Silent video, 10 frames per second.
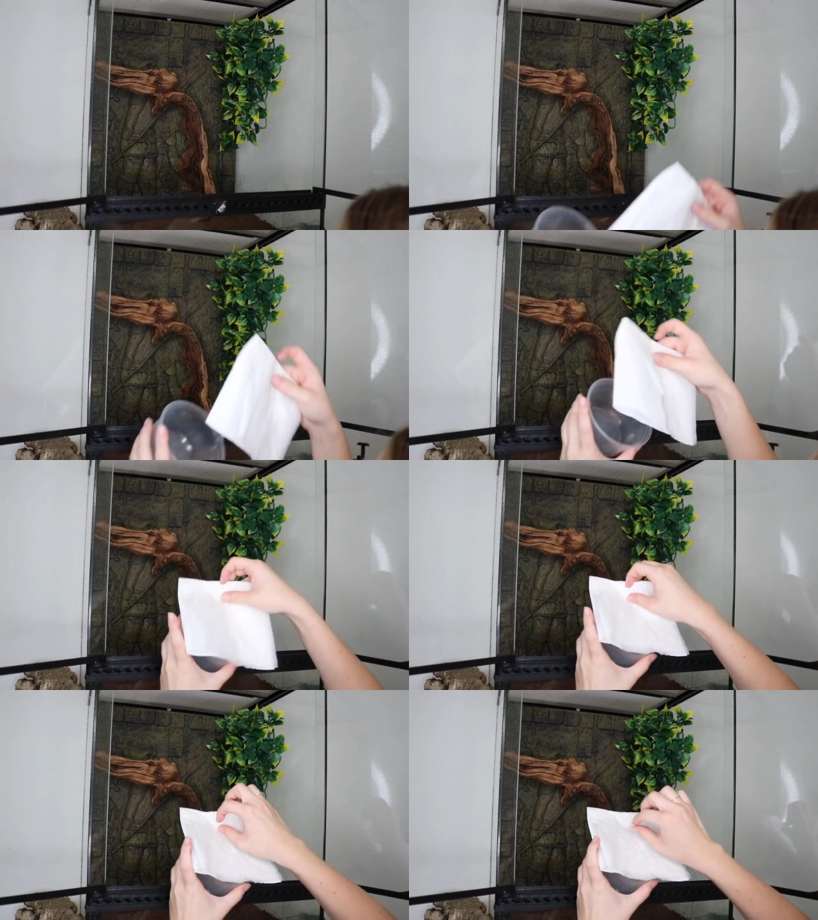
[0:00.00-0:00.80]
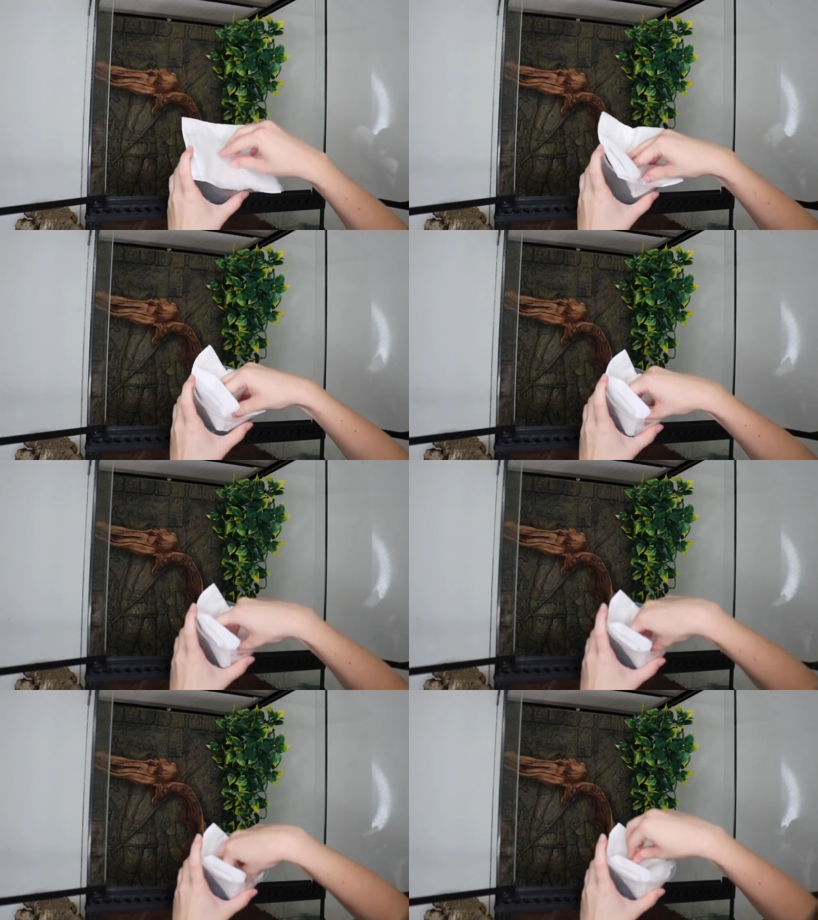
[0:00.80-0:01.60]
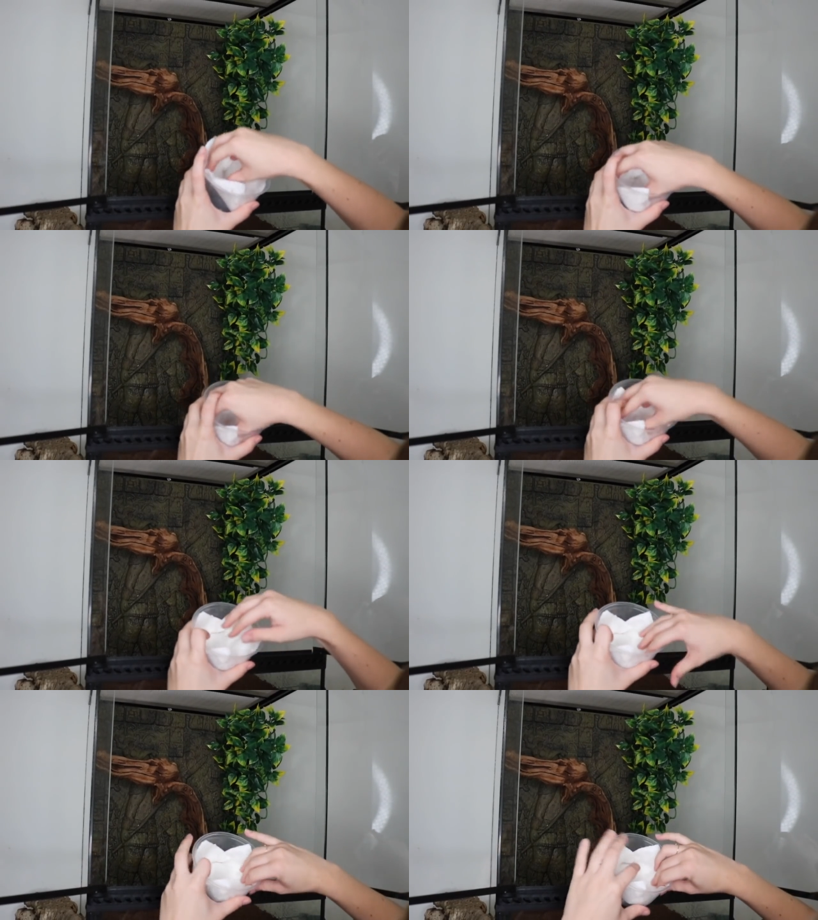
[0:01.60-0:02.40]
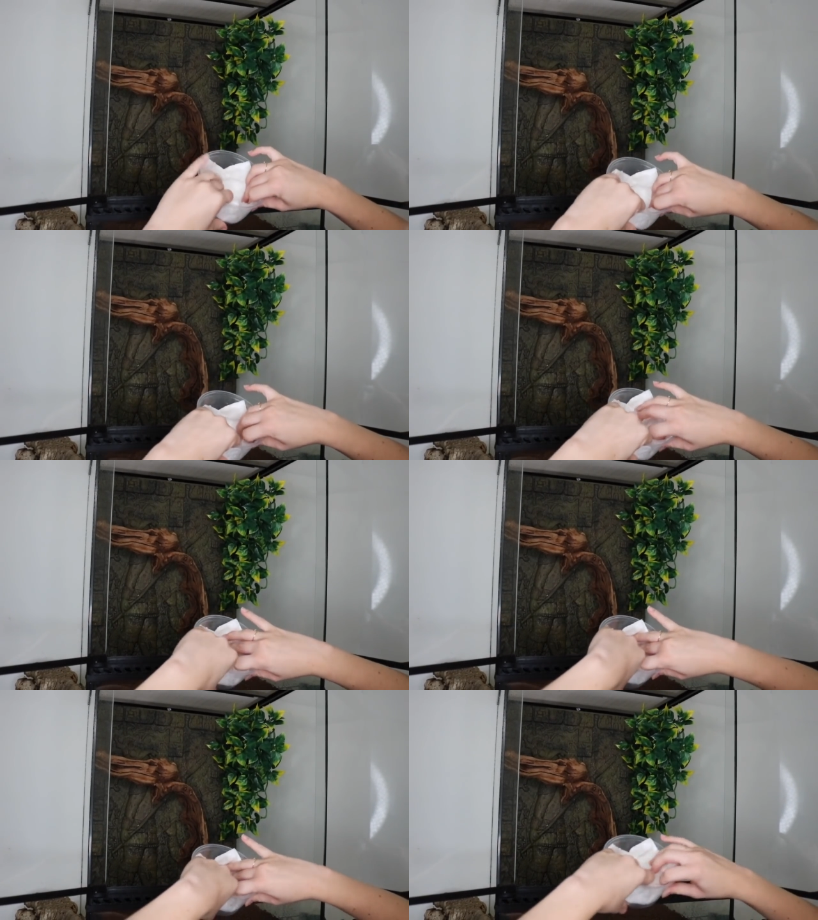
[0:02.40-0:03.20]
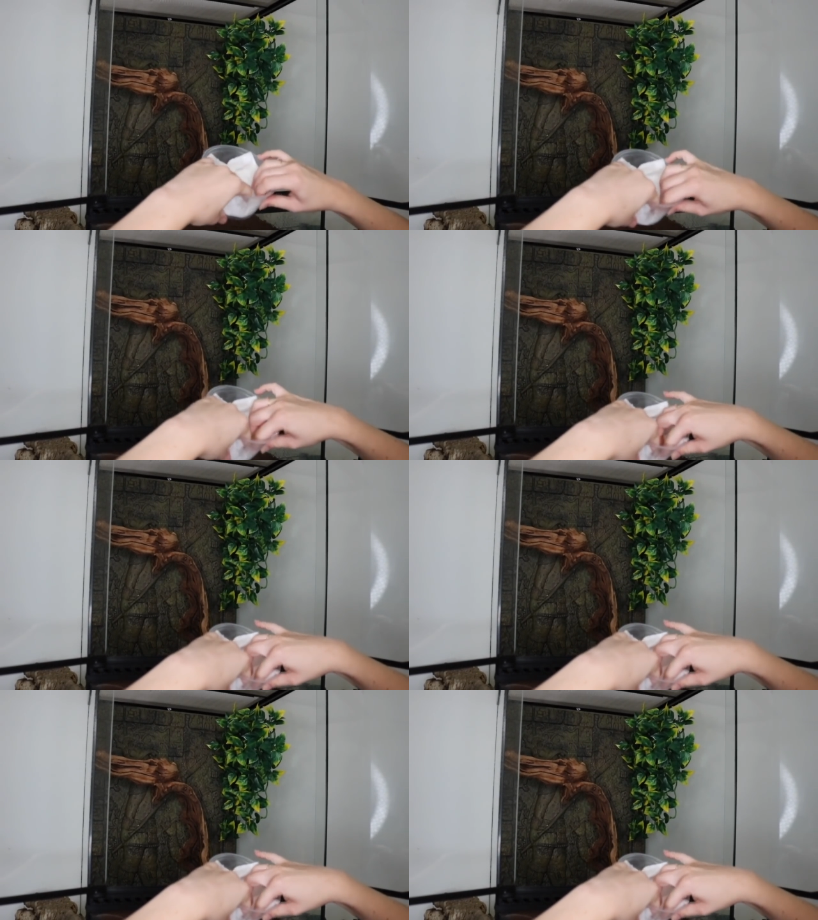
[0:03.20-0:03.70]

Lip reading: Nobody's mouth can be seen.